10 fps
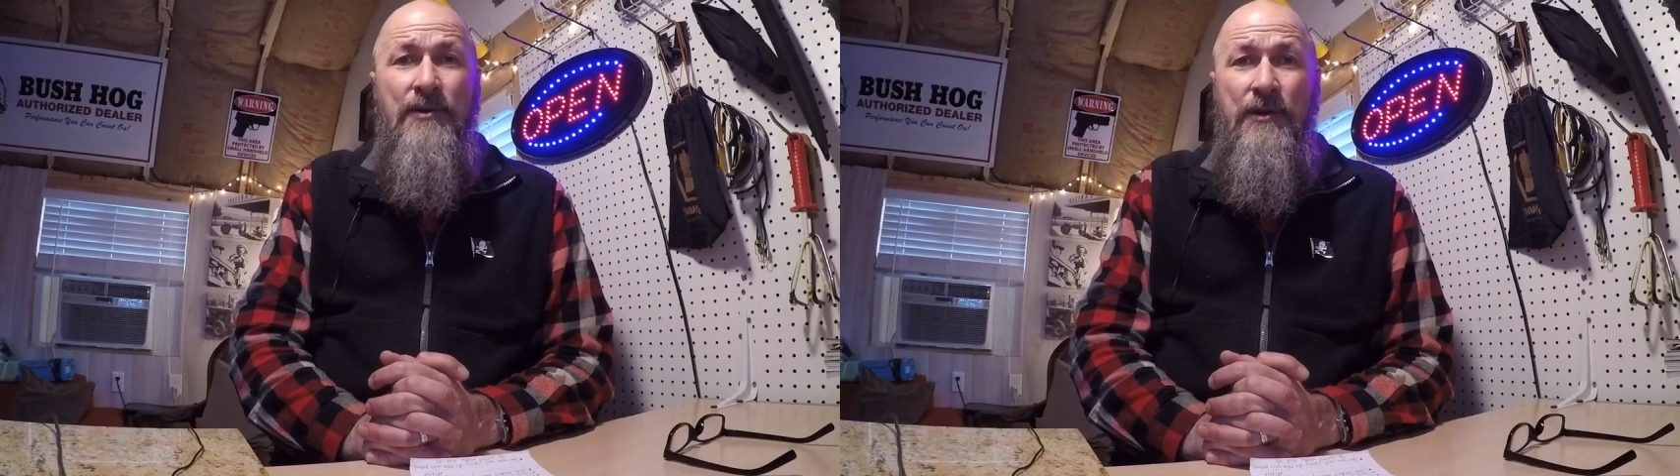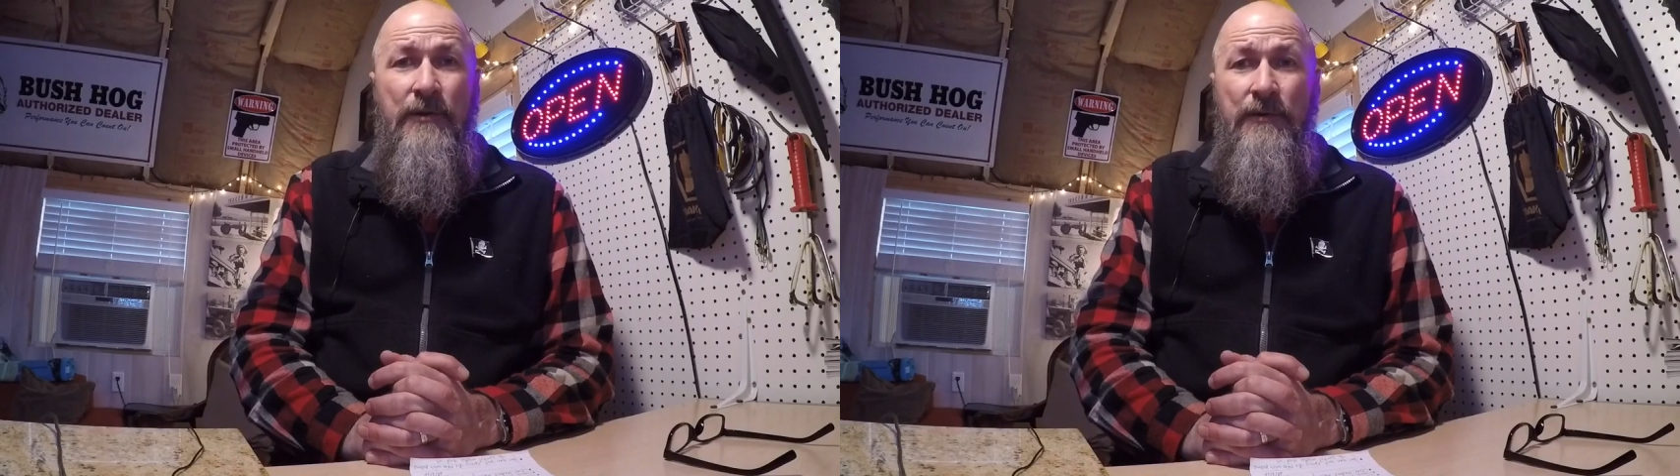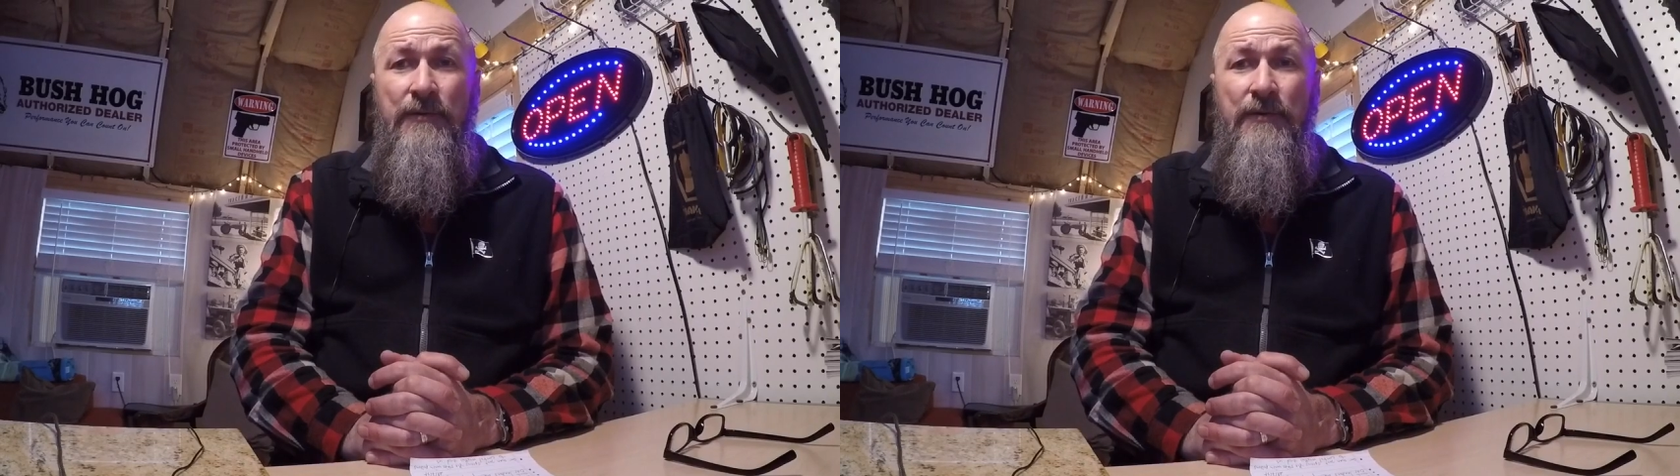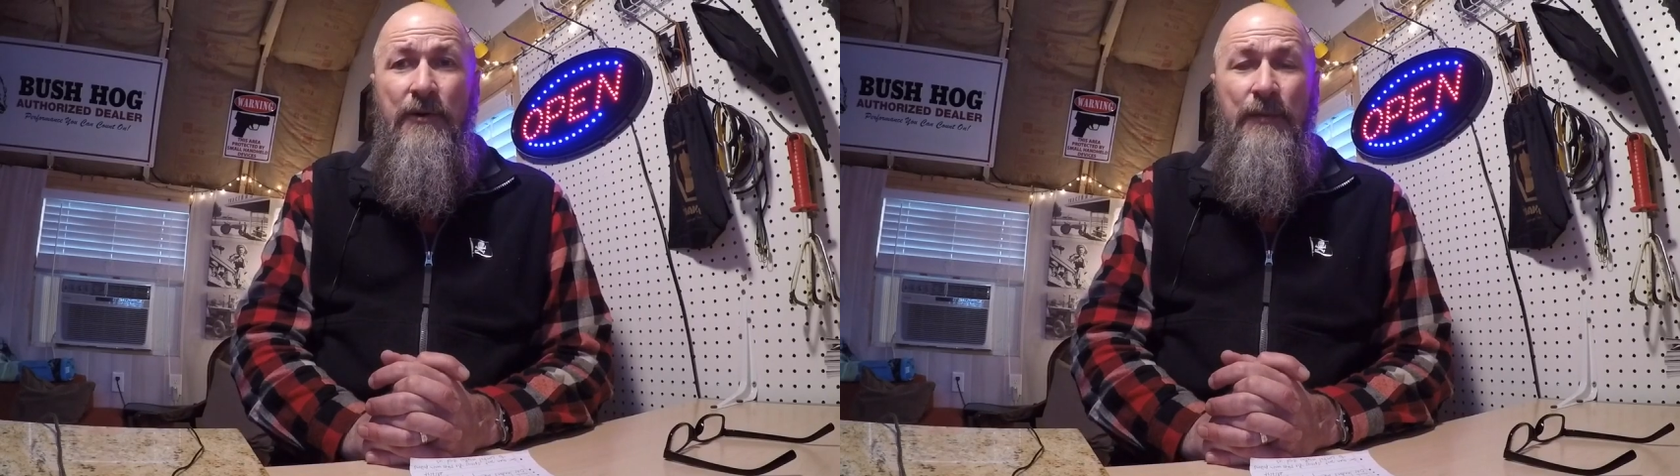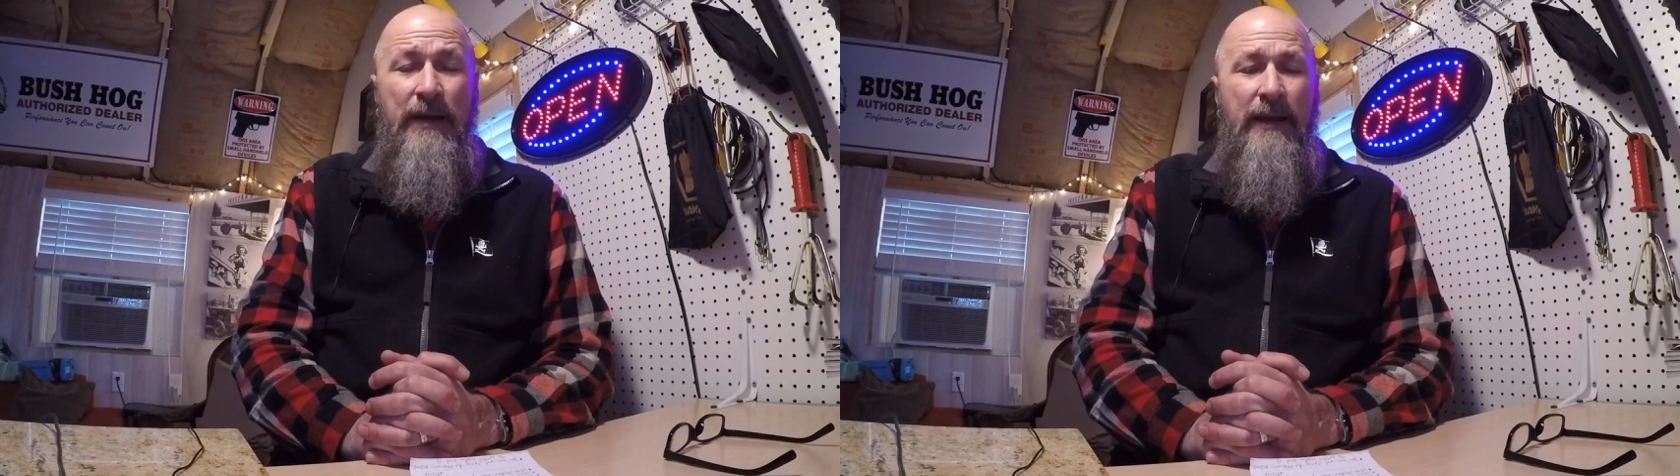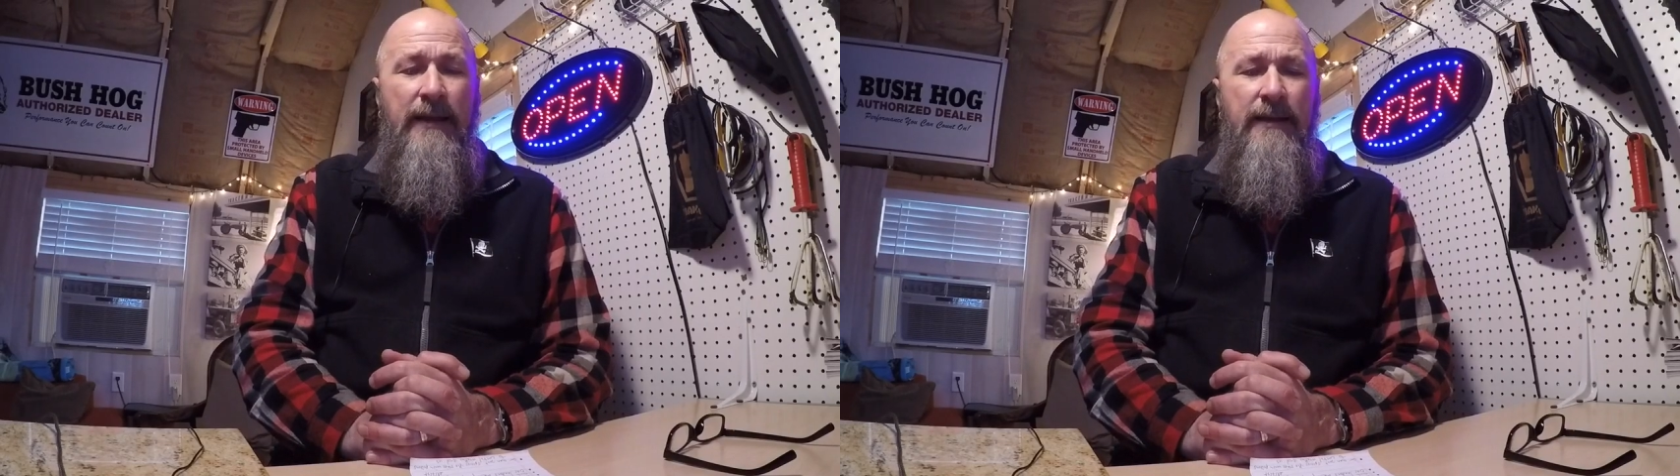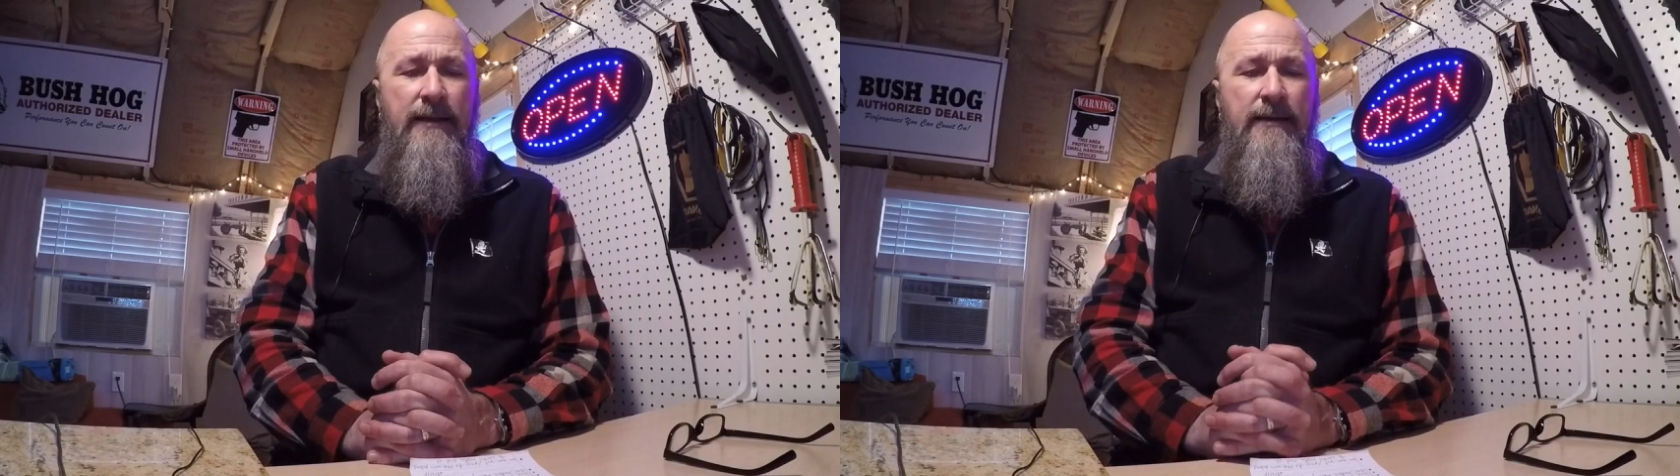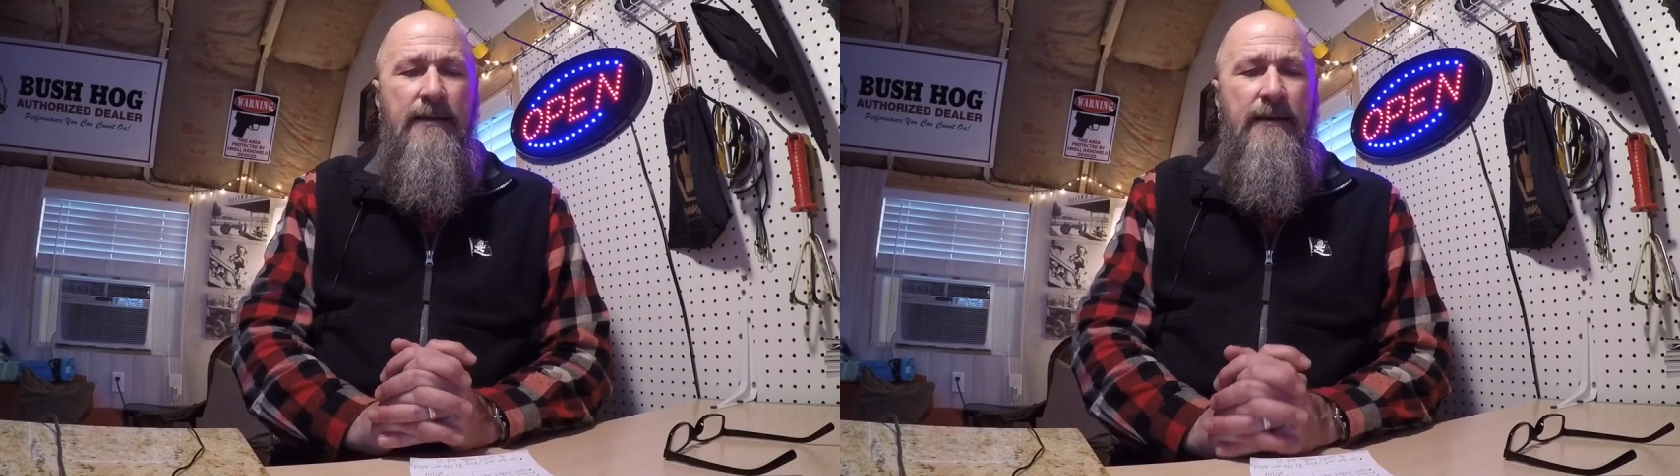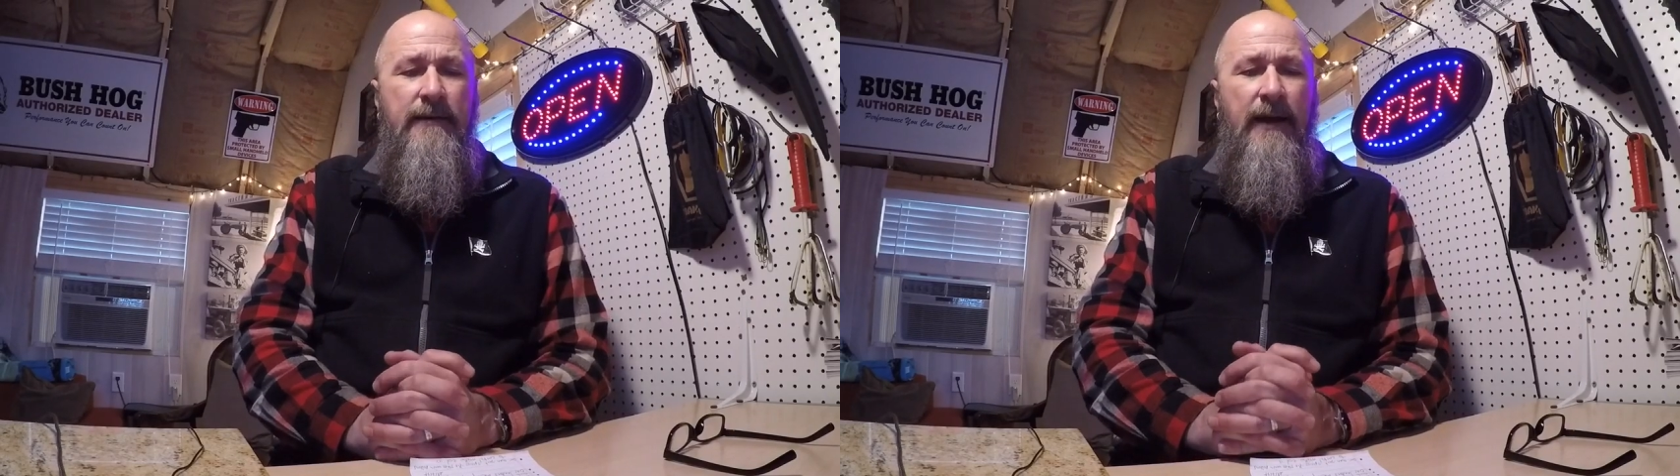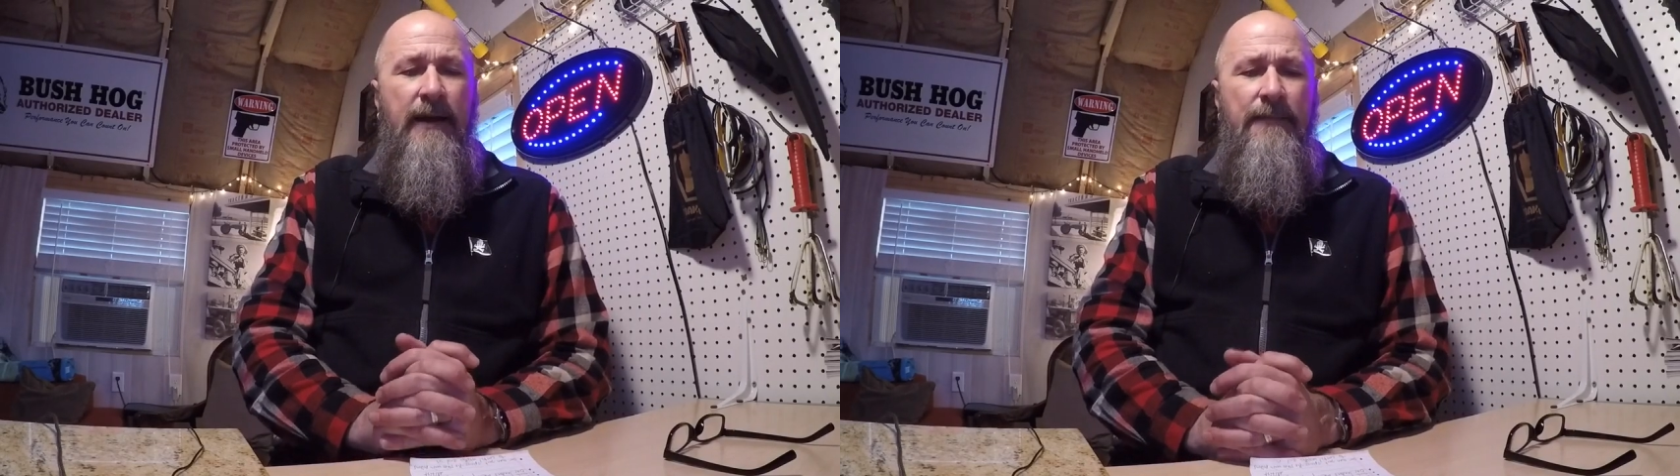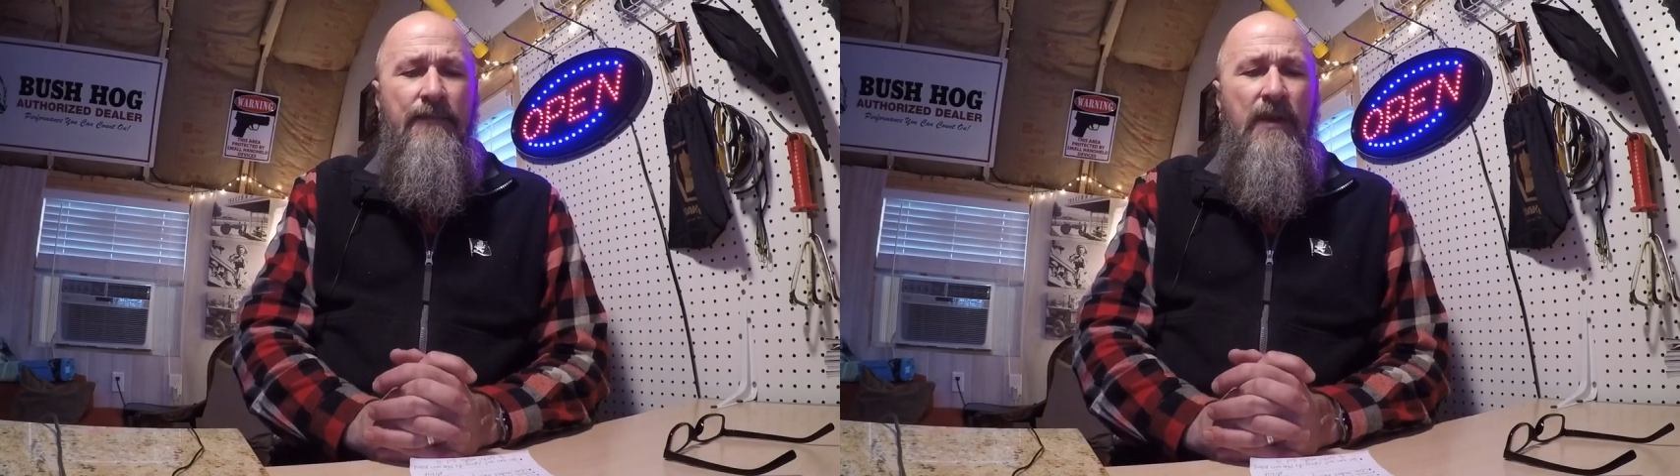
you or me, okay?